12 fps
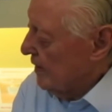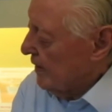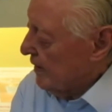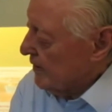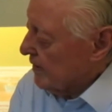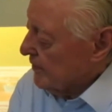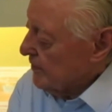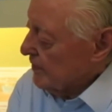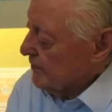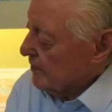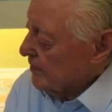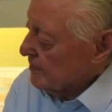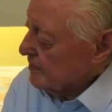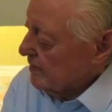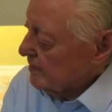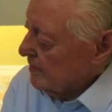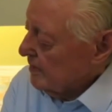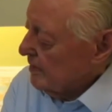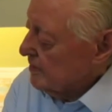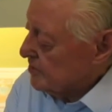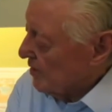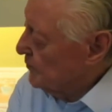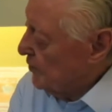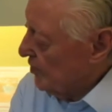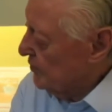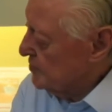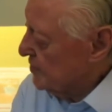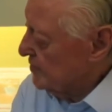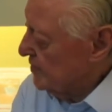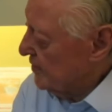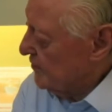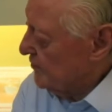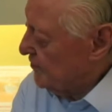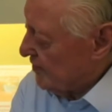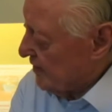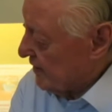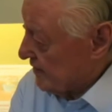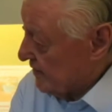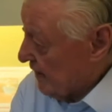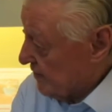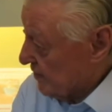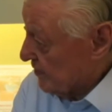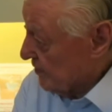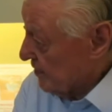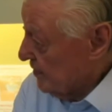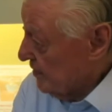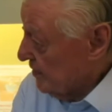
And I think there are some poems that didn't fit that category.